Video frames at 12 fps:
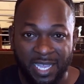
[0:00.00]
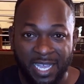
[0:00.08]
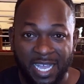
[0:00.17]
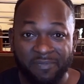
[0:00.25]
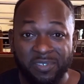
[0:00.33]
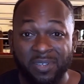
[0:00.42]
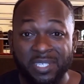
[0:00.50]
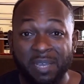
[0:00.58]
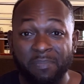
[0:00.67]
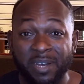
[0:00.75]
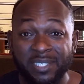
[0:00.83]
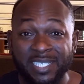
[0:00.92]
Have you thought
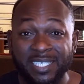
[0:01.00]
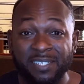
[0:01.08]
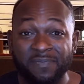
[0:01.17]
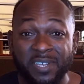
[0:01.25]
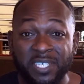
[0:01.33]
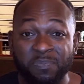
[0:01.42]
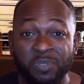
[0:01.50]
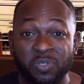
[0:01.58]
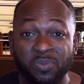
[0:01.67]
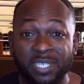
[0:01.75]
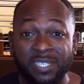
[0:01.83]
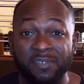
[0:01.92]
about the difference
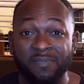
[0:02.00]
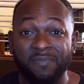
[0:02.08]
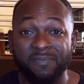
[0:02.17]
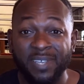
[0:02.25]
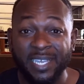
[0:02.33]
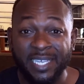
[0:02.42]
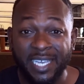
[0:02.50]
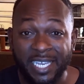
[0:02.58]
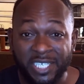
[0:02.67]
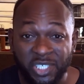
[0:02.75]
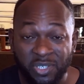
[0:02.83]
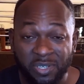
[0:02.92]
between
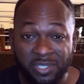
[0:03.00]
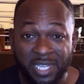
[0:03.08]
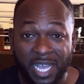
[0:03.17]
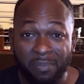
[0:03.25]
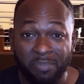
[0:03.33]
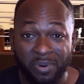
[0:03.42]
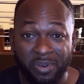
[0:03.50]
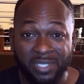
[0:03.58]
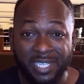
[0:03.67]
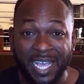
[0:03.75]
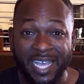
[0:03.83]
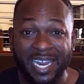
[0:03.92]
vacation
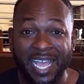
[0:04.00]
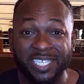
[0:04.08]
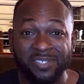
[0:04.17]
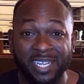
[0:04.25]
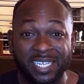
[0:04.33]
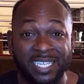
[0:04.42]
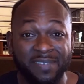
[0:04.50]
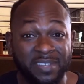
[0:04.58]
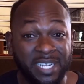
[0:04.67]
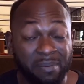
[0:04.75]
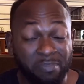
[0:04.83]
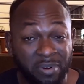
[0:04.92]
abroad and actually
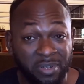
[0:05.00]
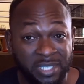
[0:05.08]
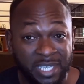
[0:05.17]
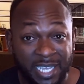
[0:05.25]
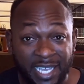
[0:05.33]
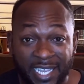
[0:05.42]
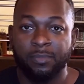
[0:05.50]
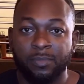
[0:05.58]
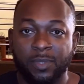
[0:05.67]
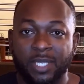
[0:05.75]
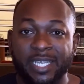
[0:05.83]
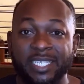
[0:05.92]
living abroad?
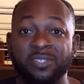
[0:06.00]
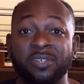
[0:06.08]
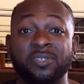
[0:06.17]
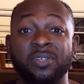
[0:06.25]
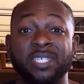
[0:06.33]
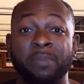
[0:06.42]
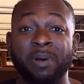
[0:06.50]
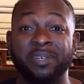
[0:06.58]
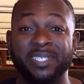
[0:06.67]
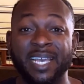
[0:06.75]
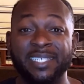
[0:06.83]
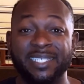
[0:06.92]
It's not just about
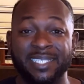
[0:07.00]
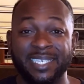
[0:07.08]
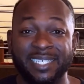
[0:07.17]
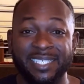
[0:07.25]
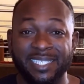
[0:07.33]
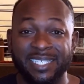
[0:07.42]
sightseeing,